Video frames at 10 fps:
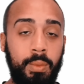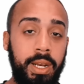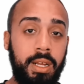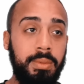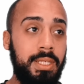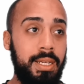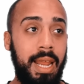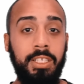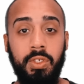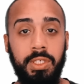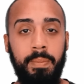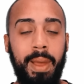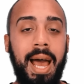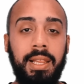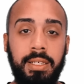when it comes to nitrogen
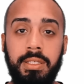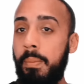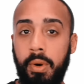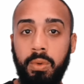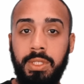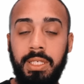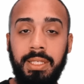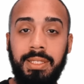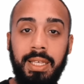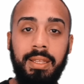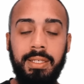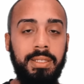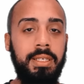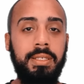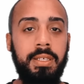balance, protein
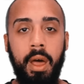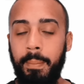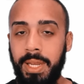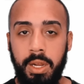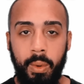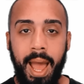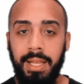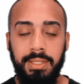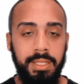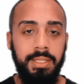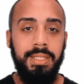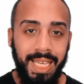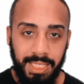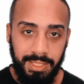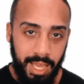synthesis, amino acids,
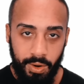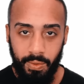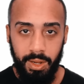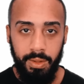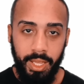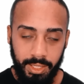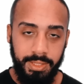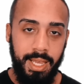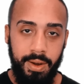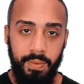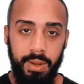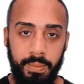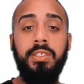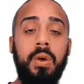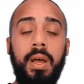etc., etc.
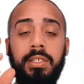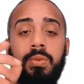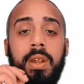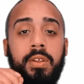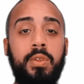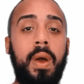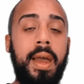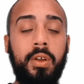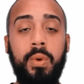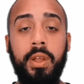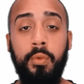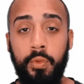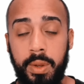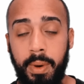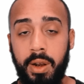So I just wanted to do a quick
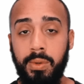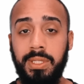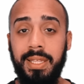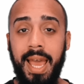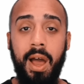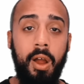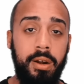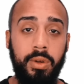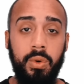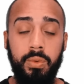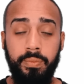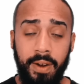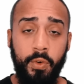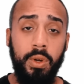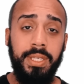rebuttal to that article. And
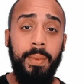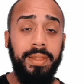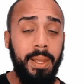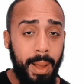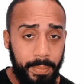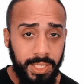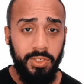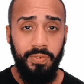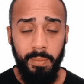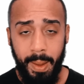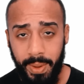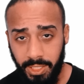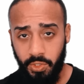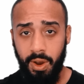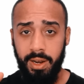of course, I want to thank my patrons for my
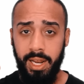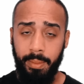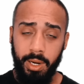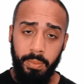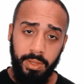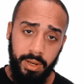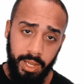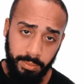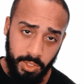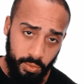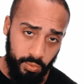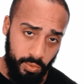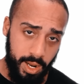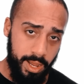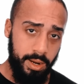Patreon, and I'm going to put their names
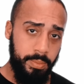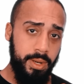right up